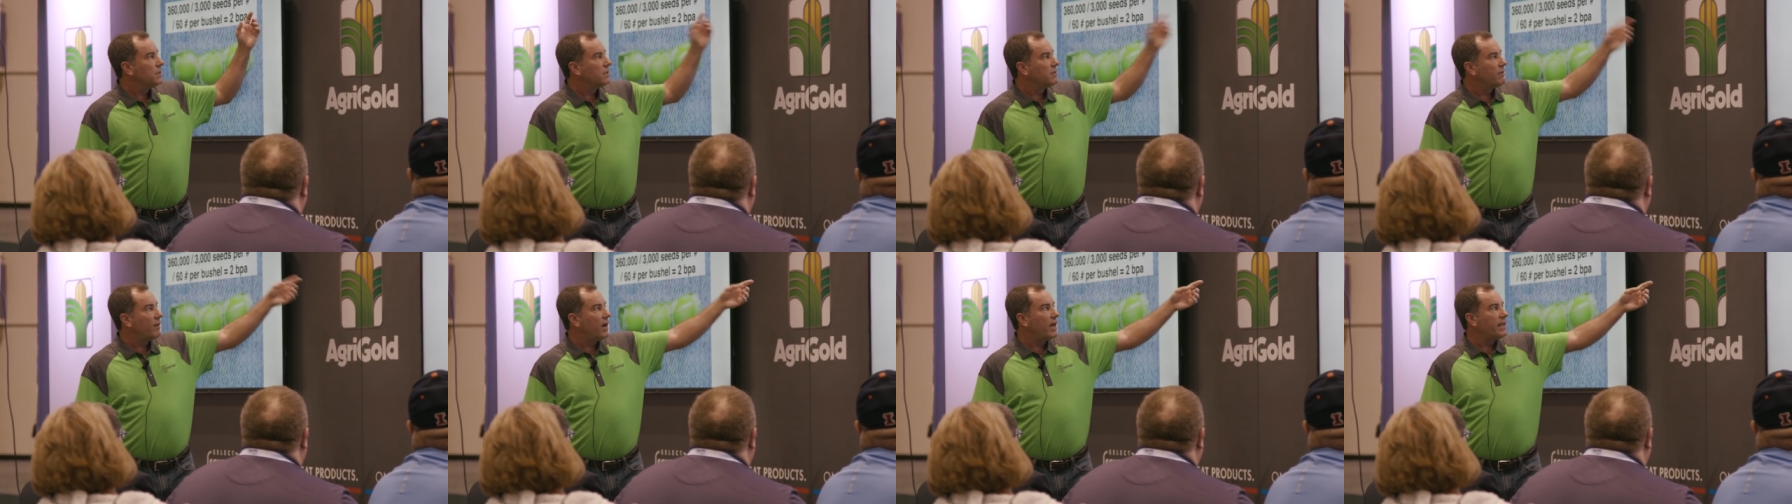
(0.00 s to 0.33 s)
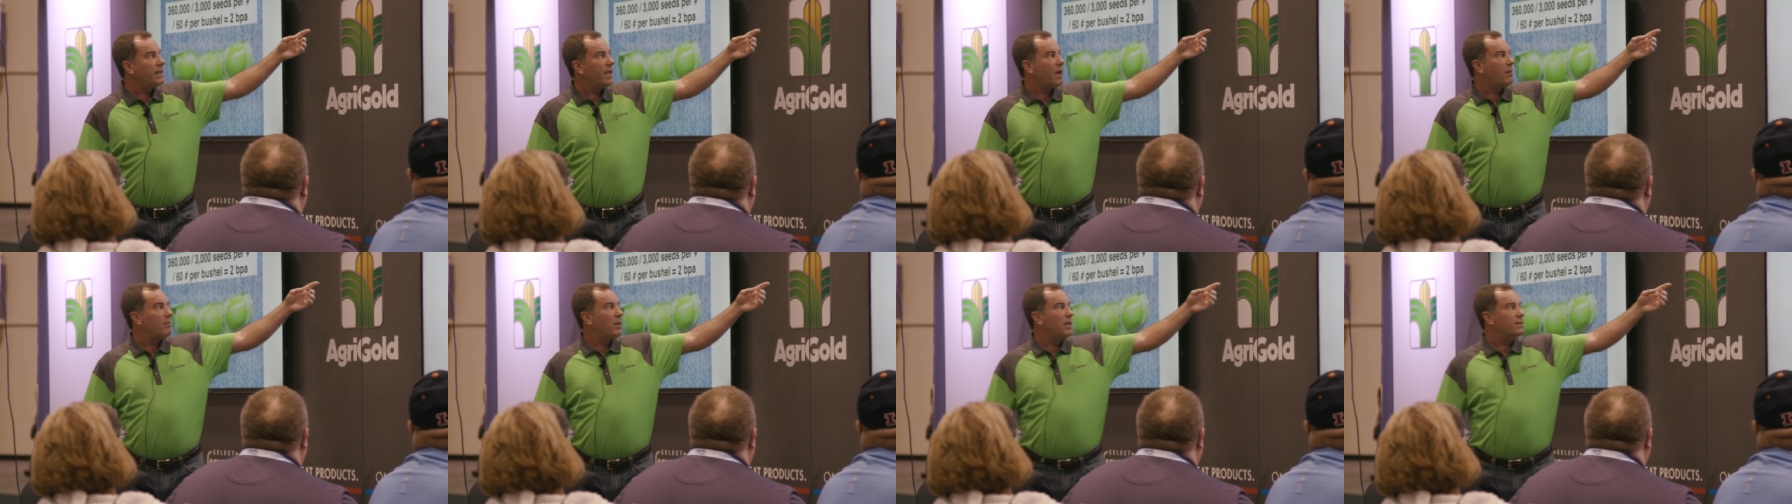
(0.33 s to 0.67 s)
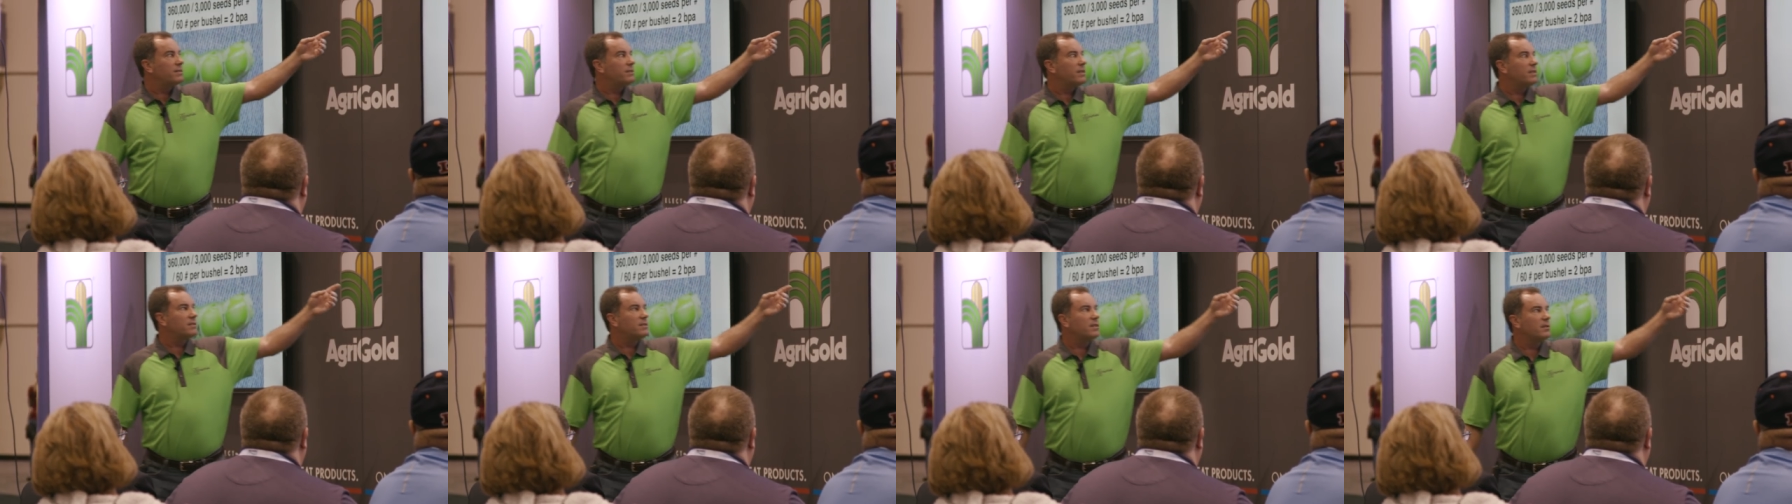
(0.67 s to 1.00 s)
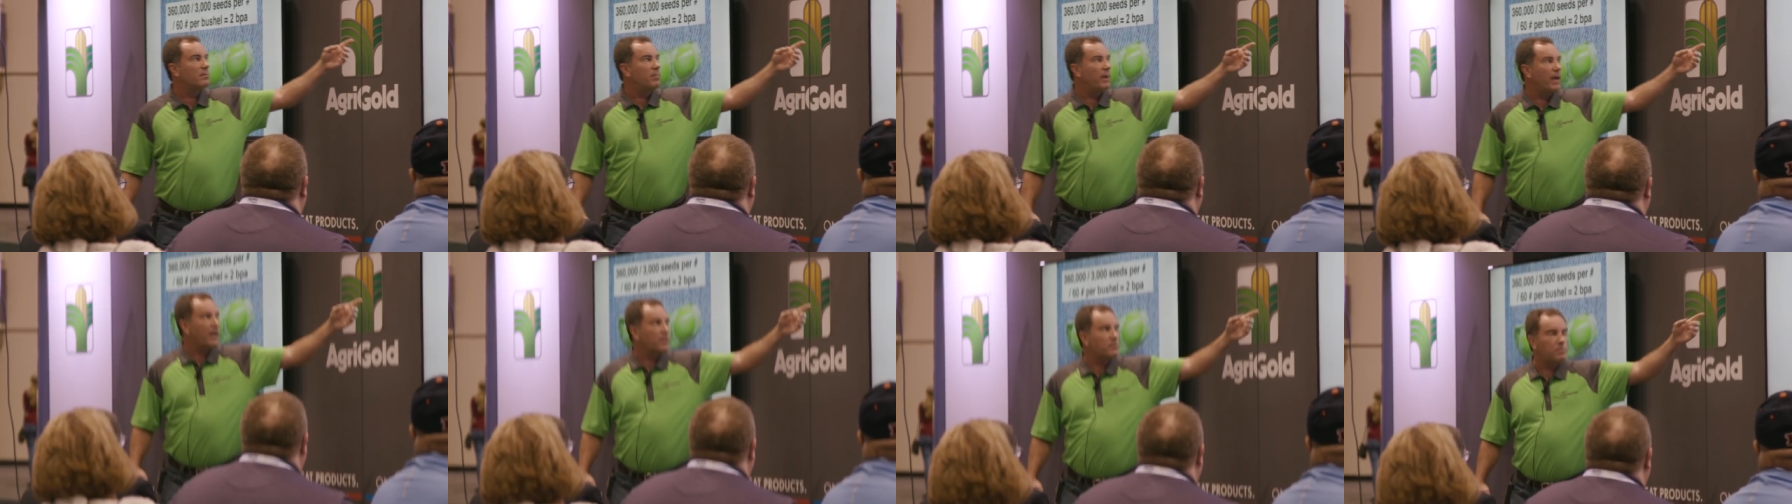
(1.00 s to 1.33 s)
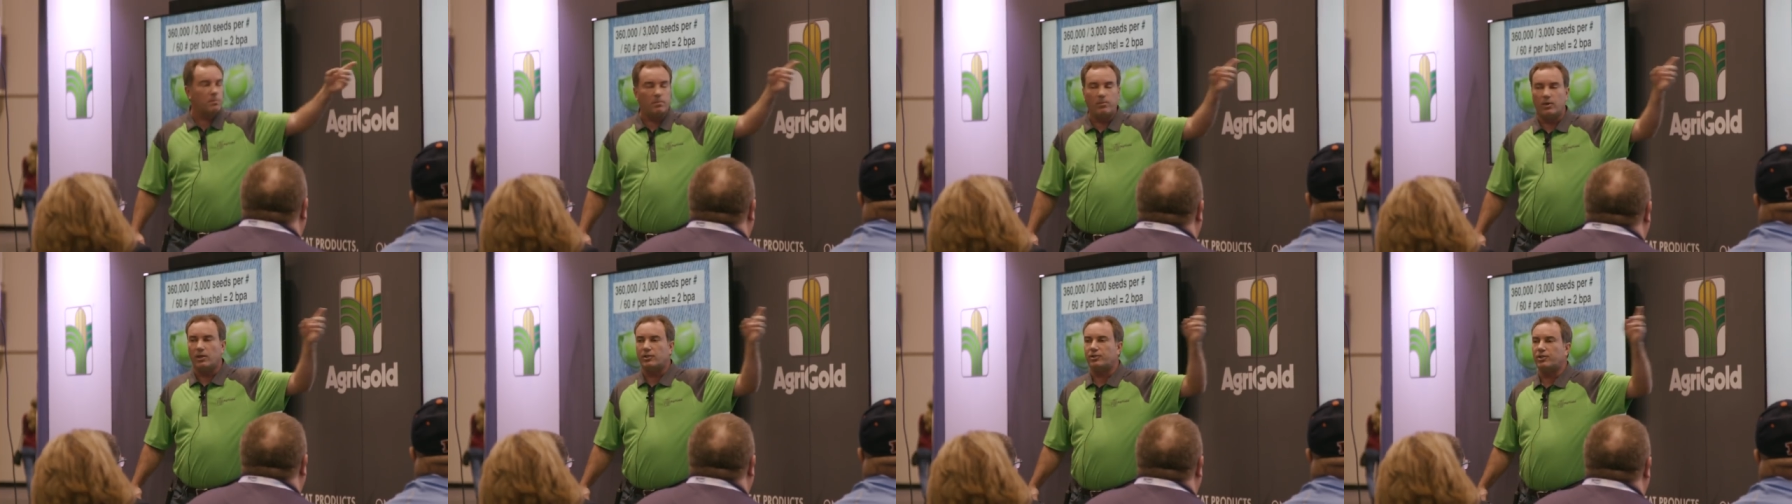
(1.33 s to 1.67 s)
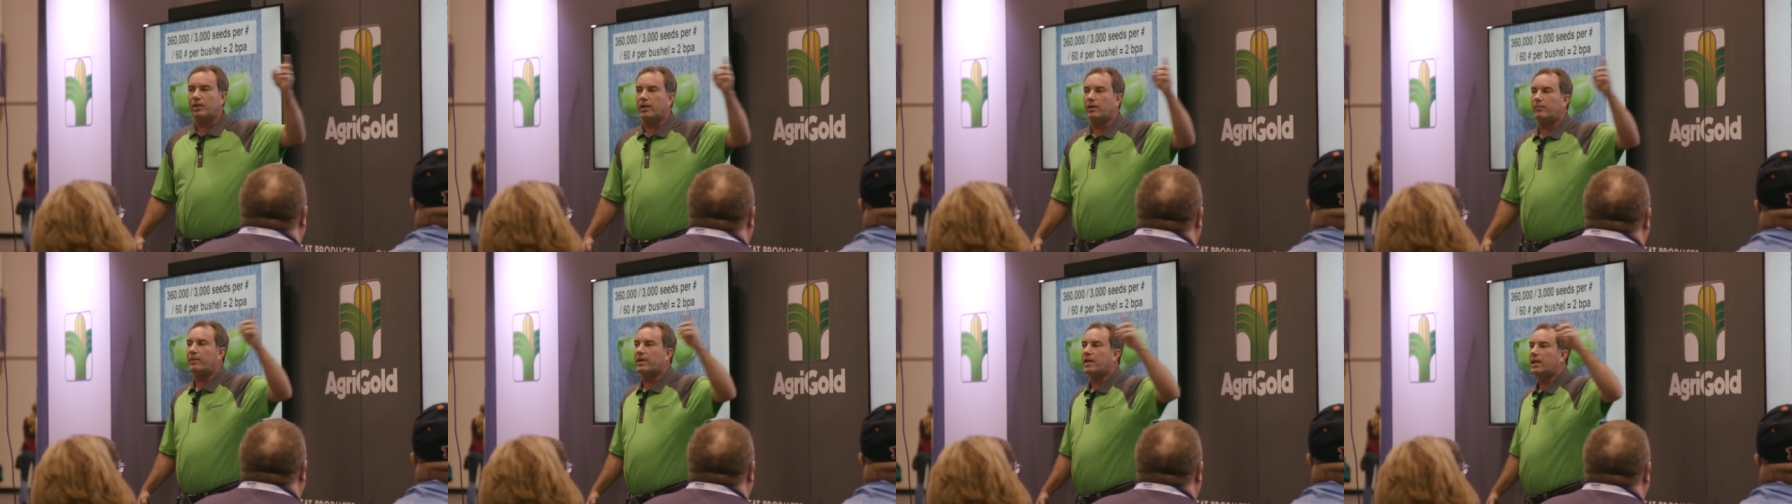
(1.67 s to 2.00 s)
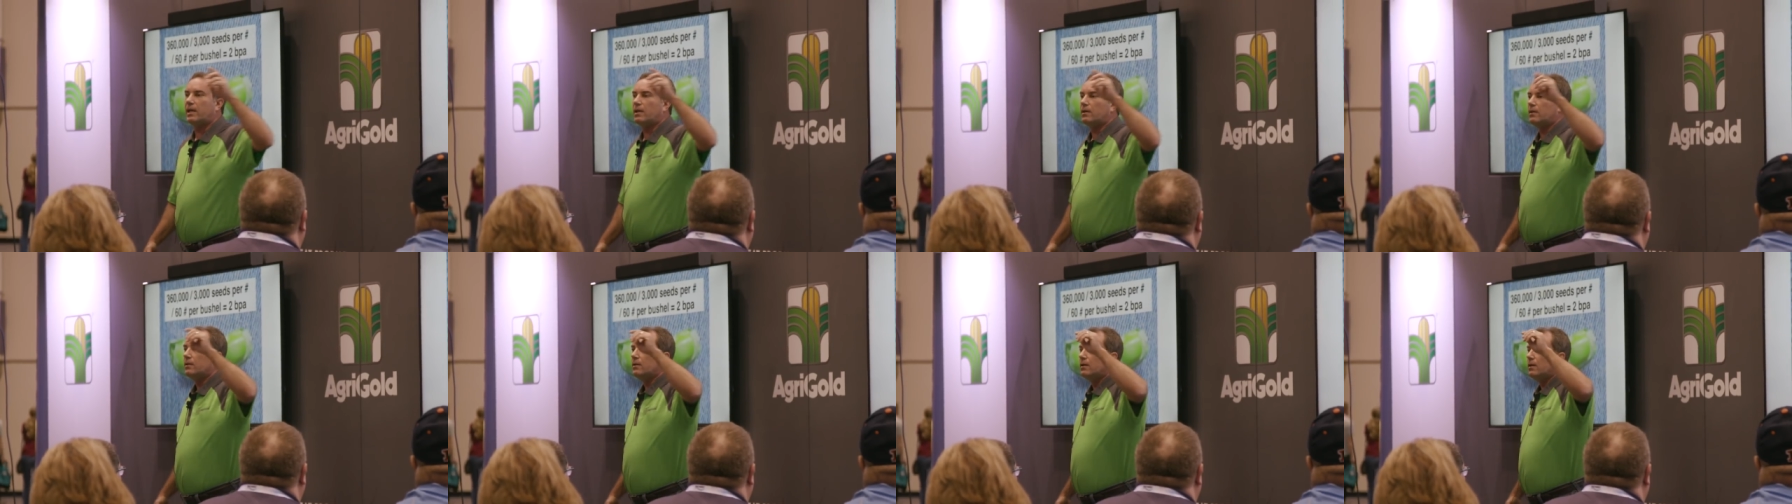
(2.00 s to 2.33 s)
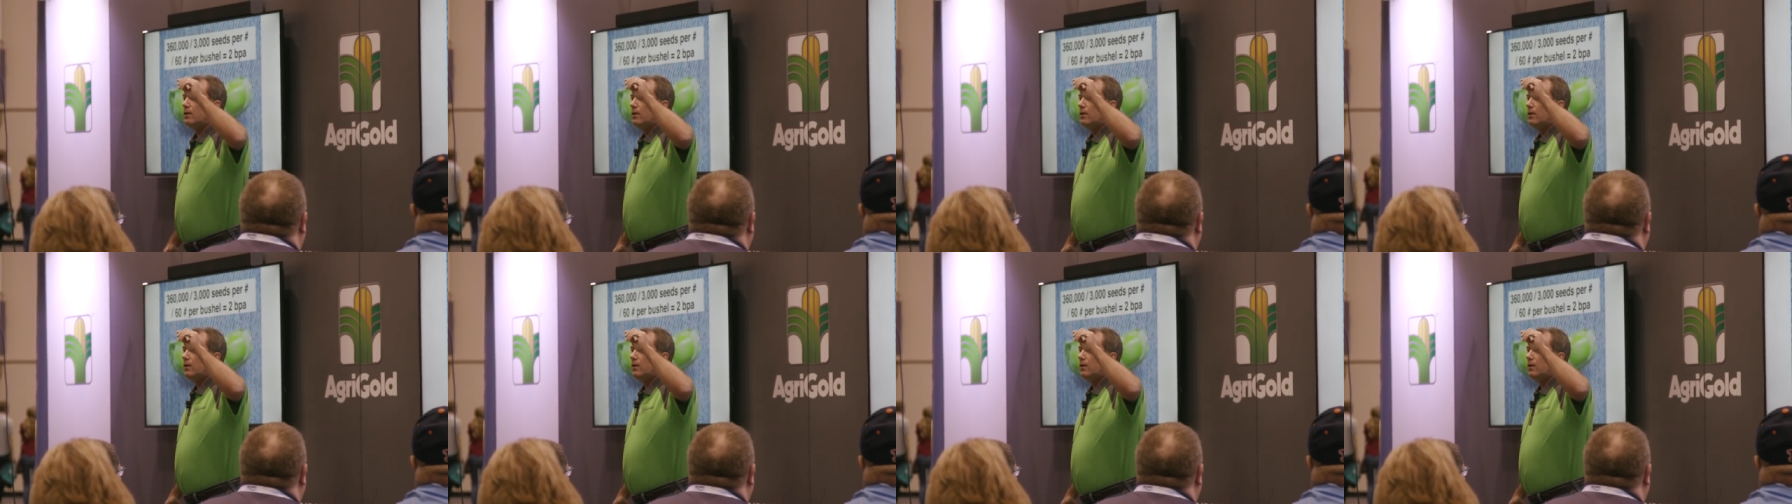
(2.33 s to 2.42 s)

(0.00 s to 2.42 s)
Divide that by 60 pounds per bushel, and we get